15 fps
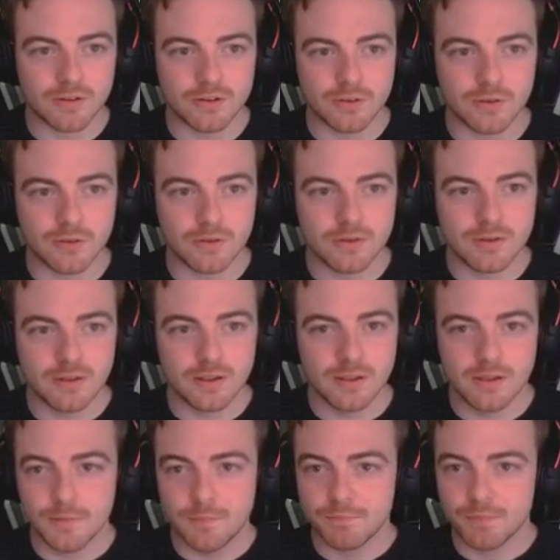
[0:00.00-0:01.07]
dude.
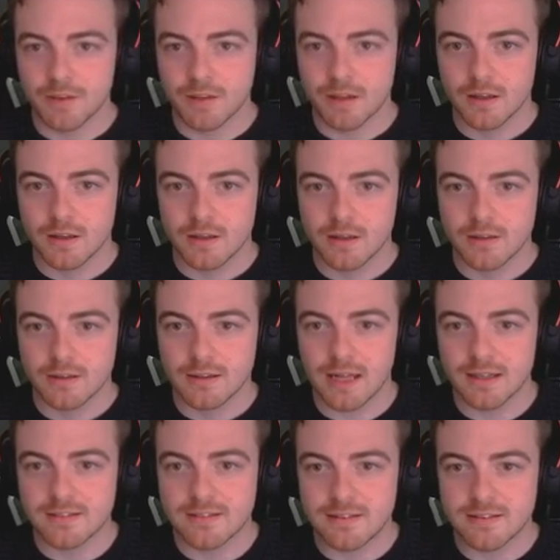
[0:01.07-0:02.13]
That
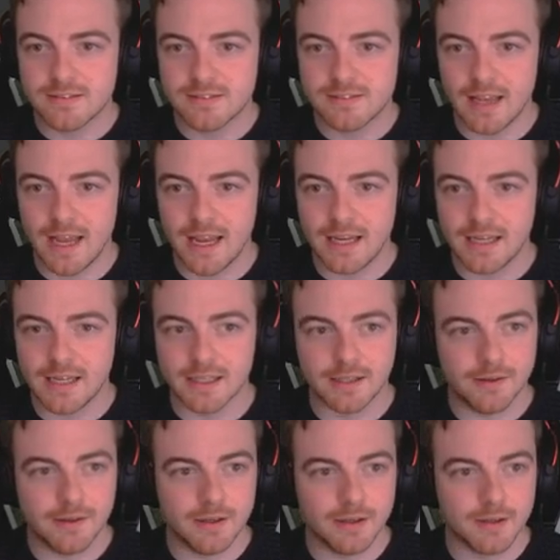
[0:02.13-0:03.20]
is insane.